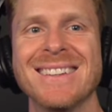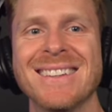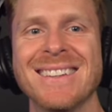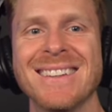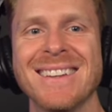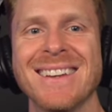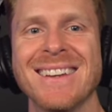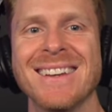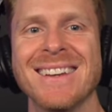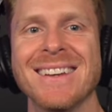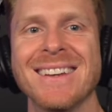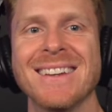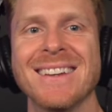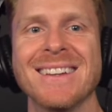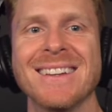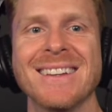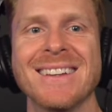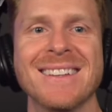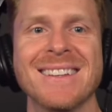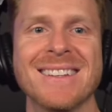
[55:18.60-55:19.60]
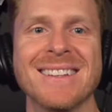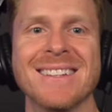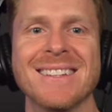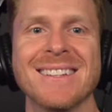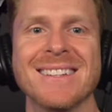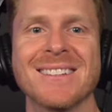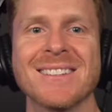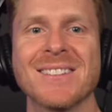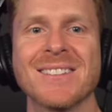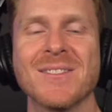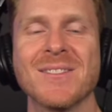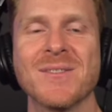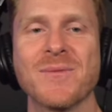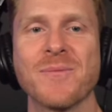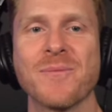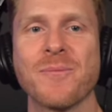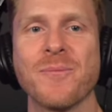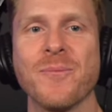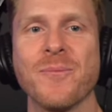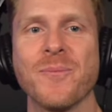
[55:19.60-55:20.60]

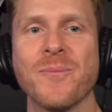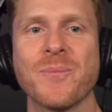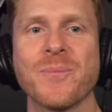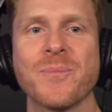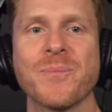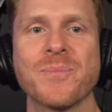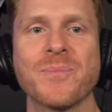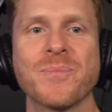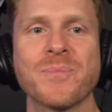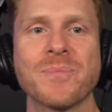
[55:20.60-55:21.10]
(not speaking)